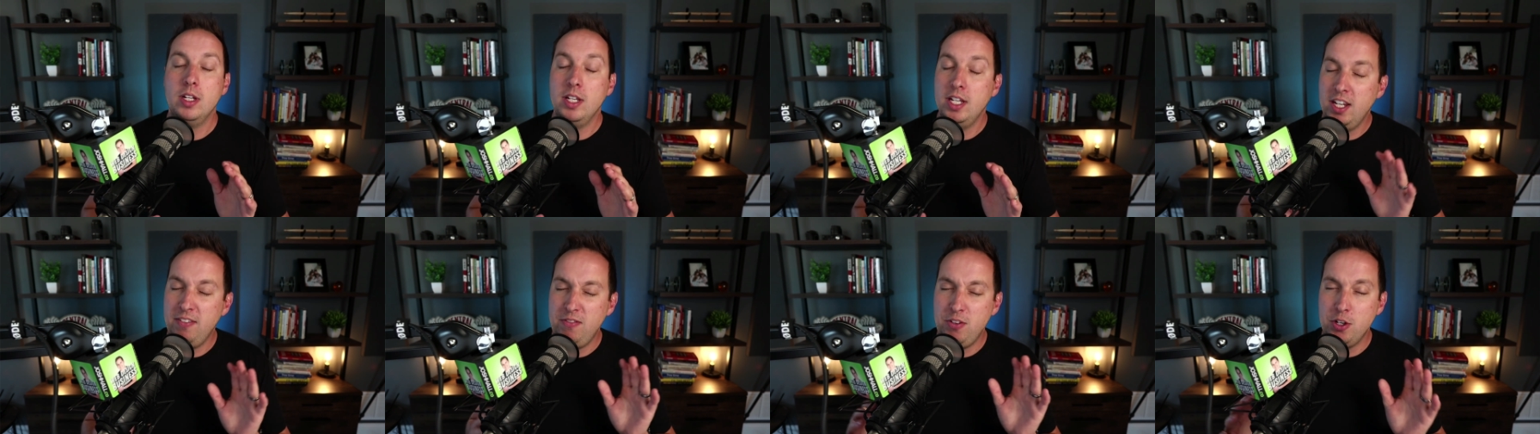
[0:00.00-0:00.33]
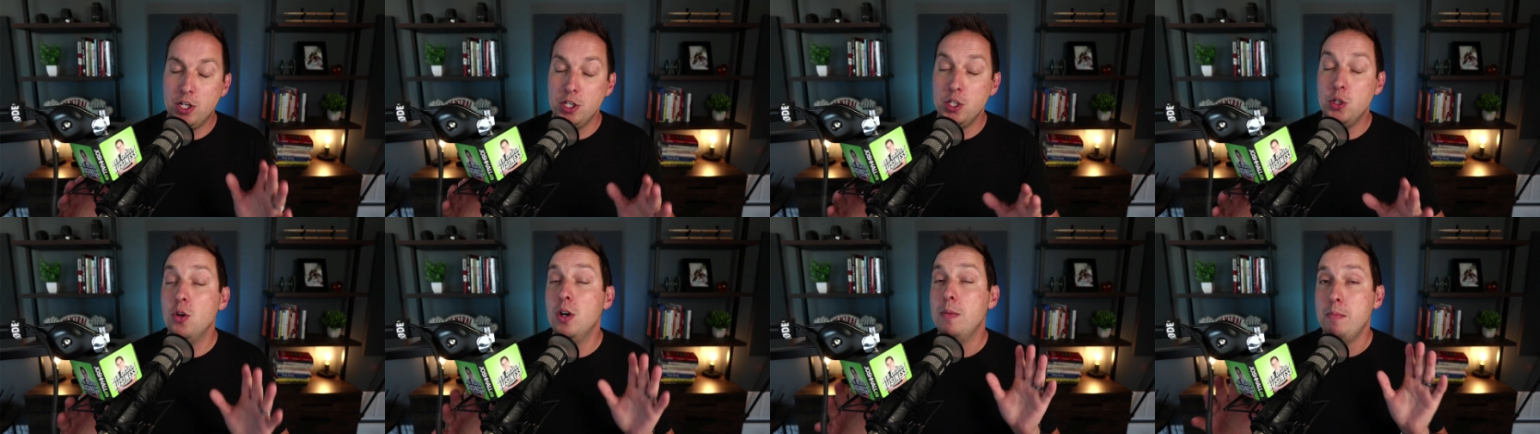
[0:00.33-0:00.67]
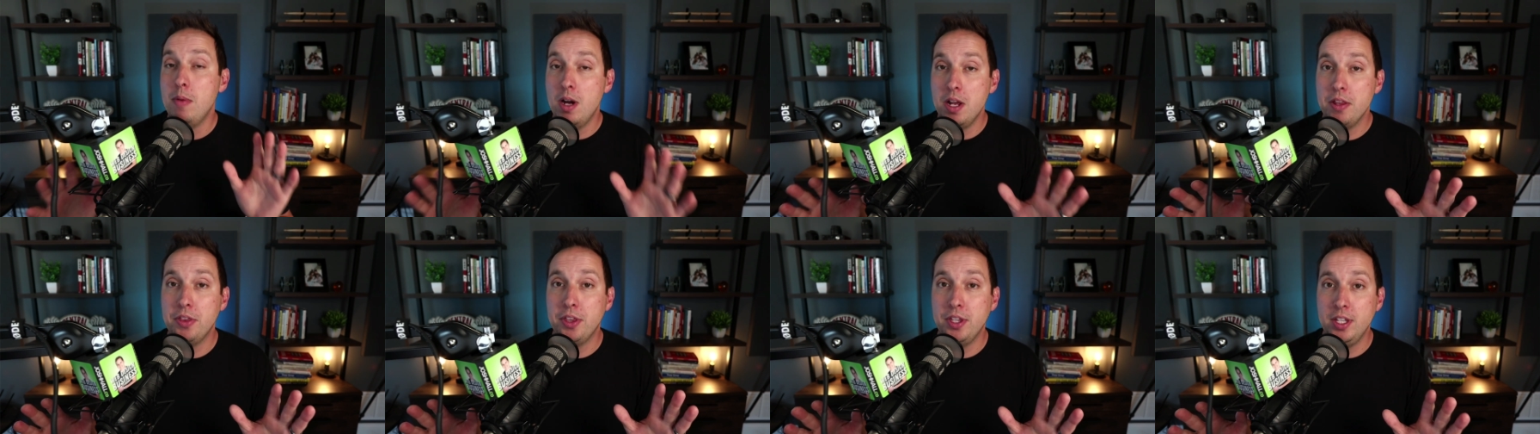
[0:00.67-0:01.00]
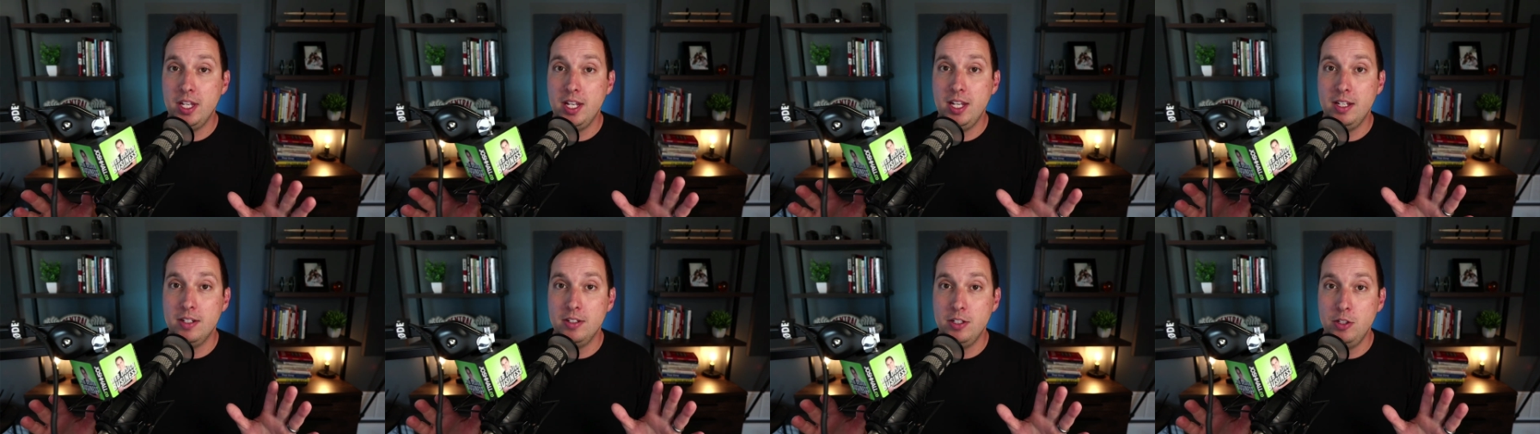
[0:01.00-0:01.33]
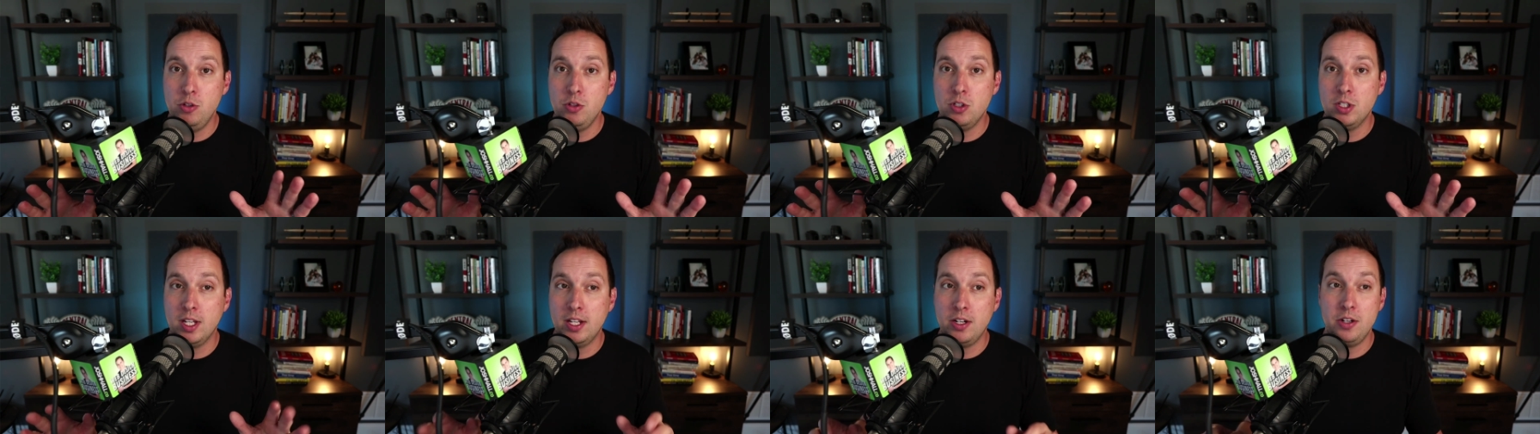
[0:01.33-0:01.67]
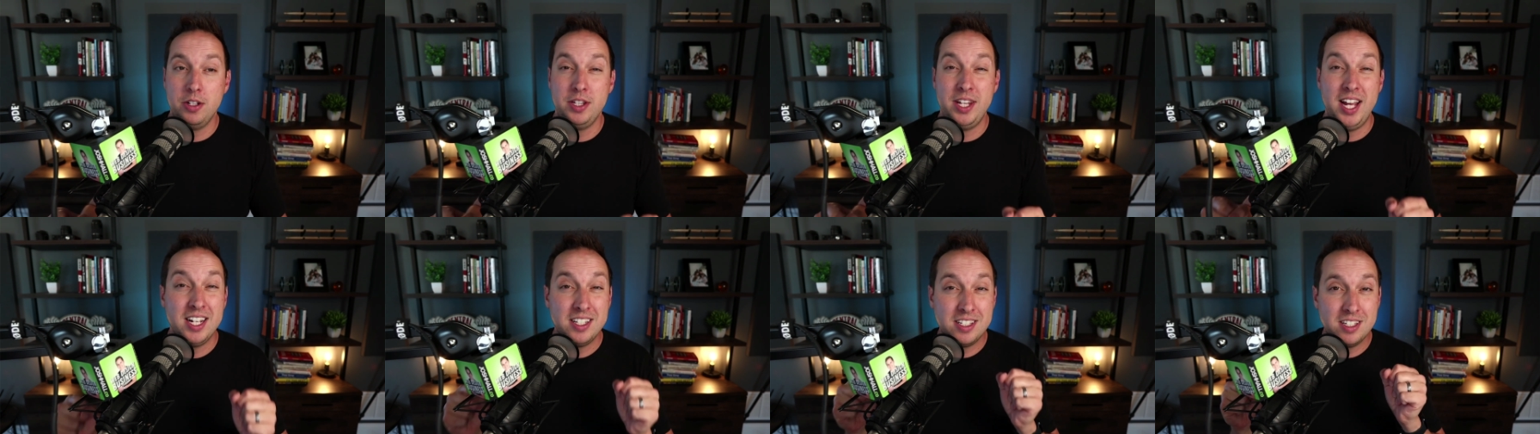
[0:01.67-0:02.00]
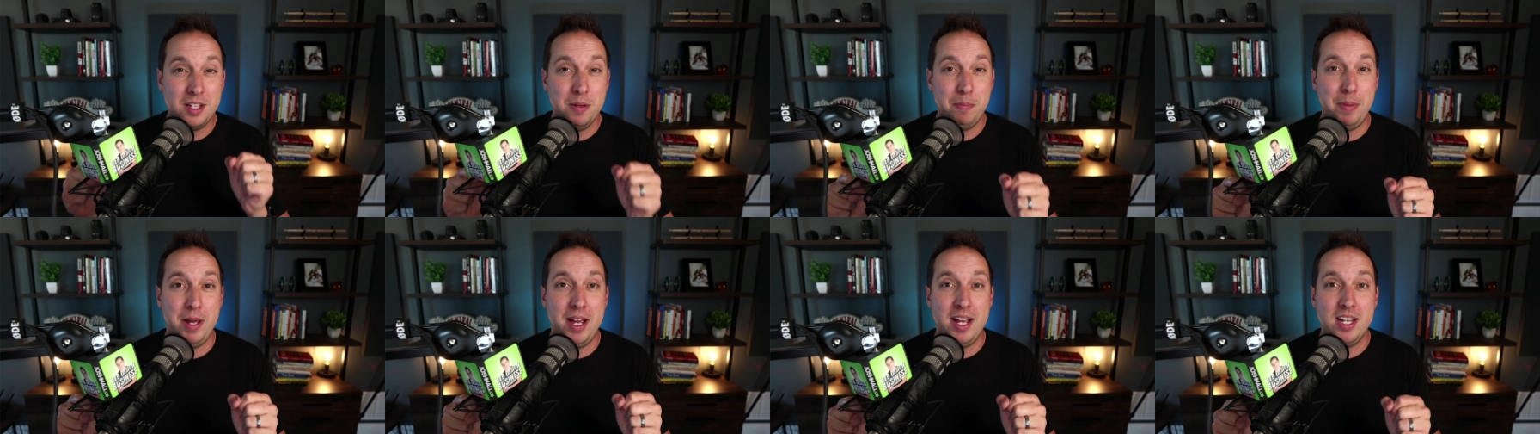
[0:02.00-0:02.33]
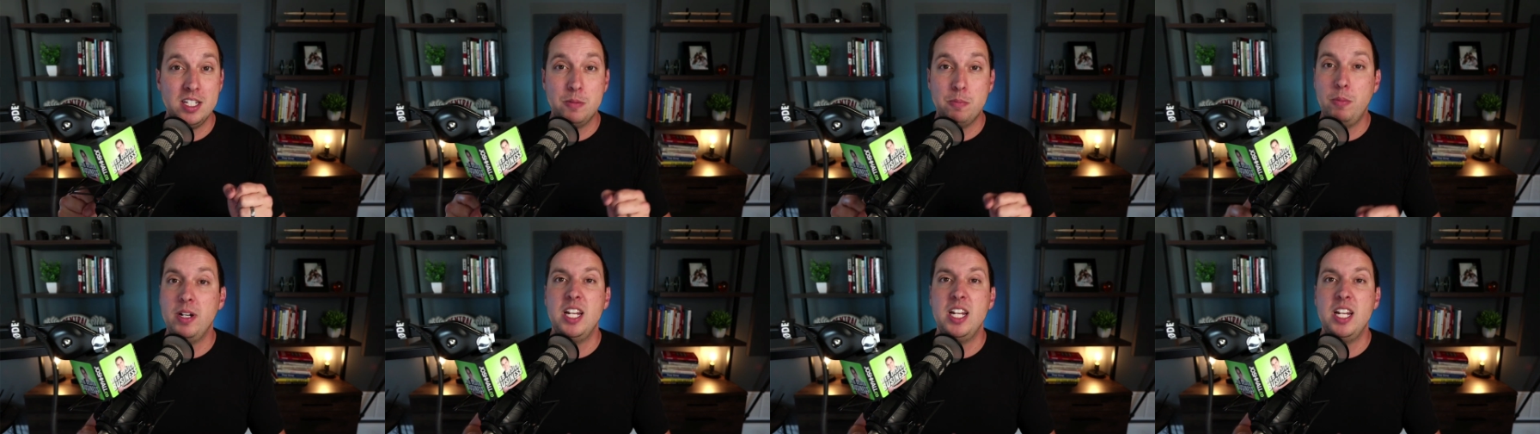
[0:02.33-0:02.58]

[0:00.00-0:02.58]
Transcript: If you can do a monthly newsletter, that's the best,